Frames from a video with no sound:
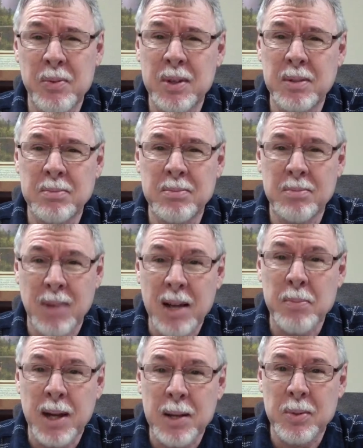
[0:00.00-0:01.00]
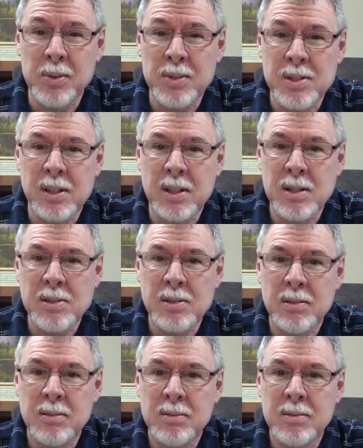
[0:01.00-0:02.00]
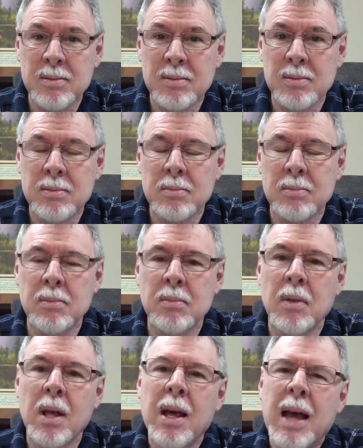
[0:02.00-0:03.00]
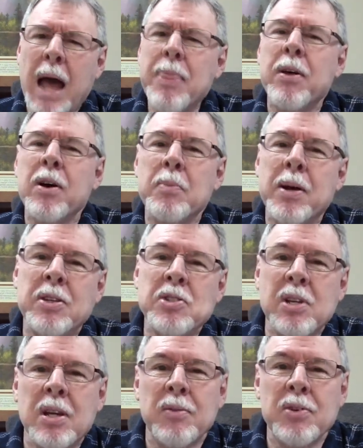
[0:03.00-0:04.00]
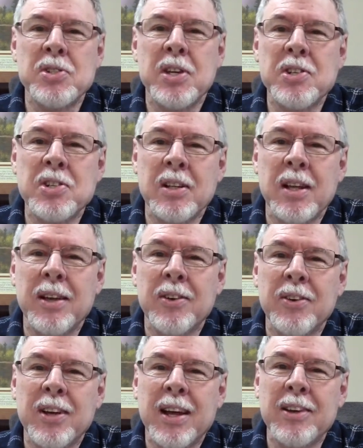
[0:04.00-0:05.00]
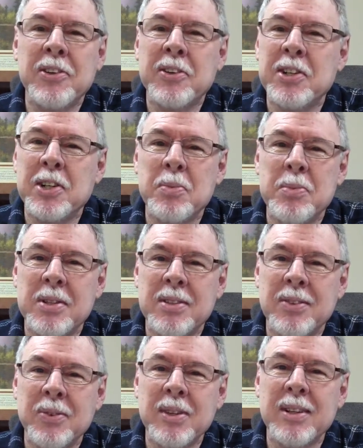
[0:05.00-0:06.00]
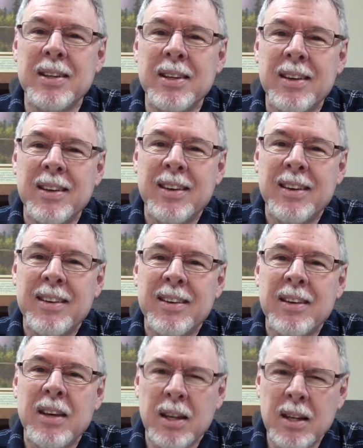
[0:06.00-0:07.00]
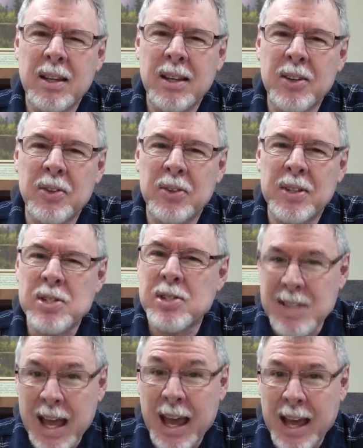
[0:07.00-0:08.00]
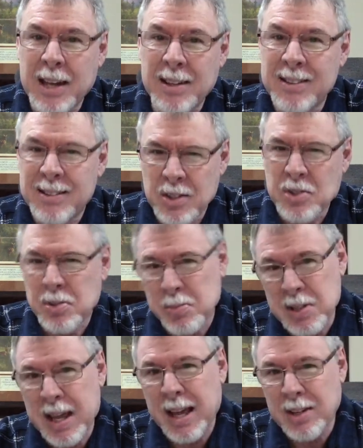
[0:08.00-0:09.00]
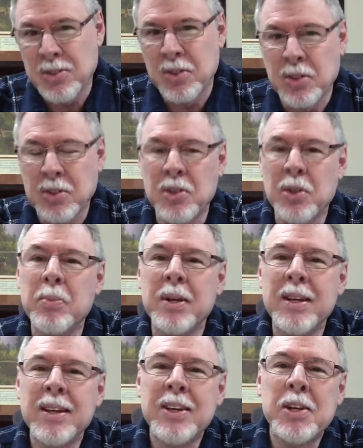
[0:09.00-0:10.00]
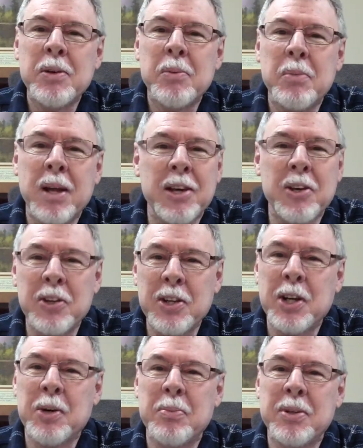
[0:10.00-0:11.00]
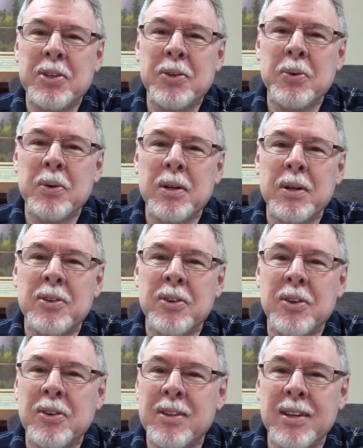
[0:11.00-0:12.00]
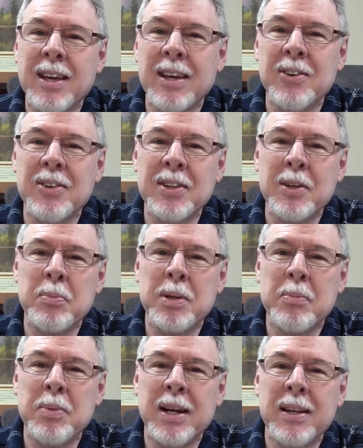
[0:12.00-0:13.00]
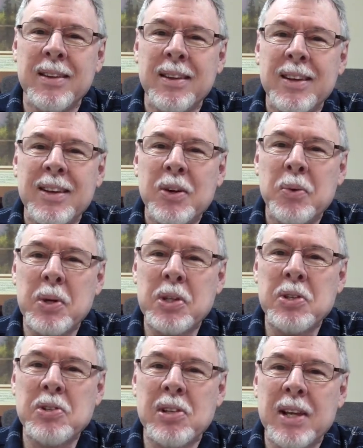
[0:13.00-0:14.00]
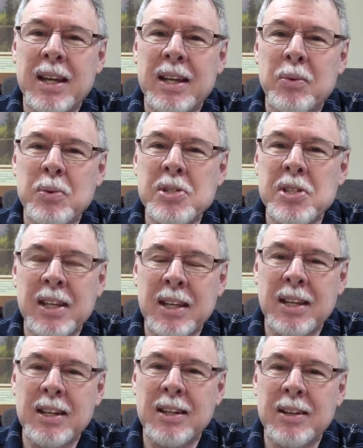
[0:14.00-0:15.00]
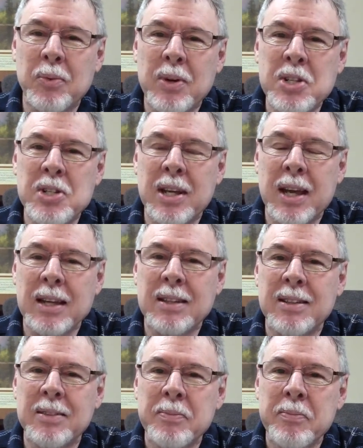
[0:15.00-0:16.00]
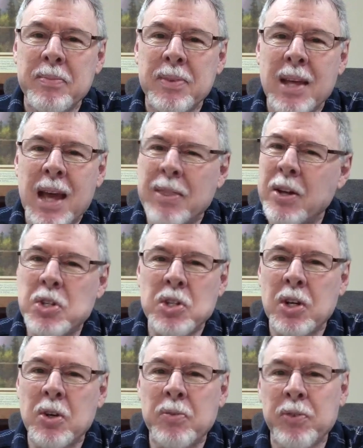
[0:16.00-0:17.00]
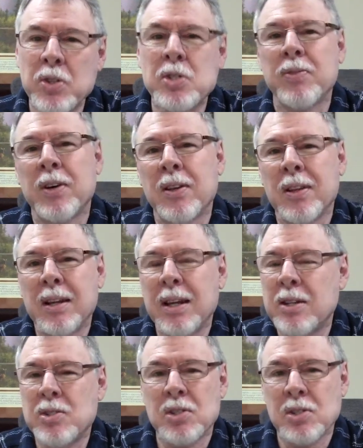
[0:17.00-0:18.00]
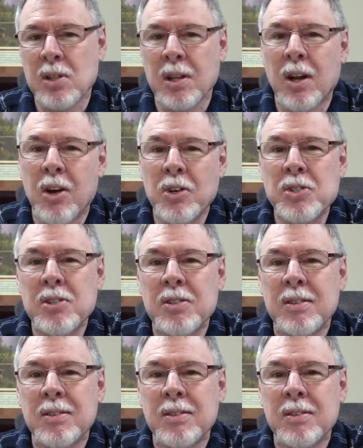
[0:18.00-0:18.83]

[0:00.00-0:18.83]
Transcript: what my Bible says. I thought about this conversation later and I couldn't help but to really kind of giggle. It's sad. There's some sad to it too, but but I couldn't help but to to to giggle a little bit about what this lady was thinking and the way she acted. I thought, you know, first of all, the lady's just lost.